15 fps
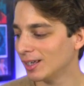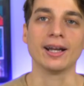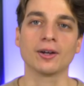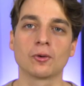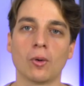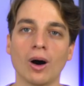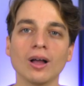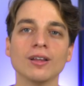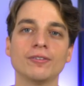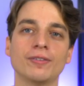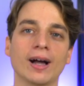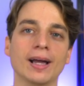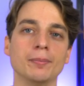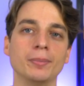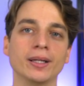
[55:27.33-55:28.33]
and it
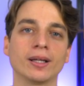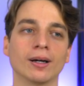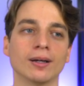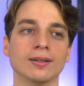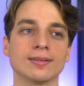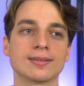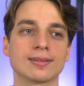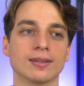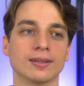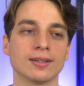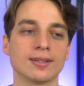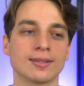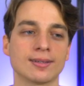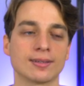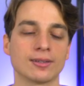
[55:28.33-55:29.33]
qualified because
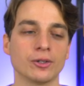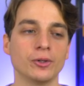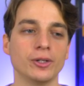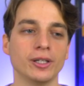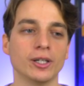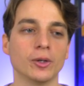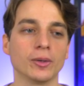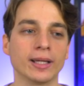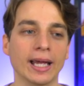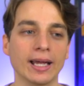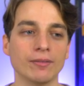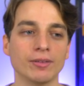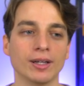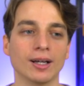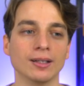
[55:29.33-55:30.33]
the studio gave it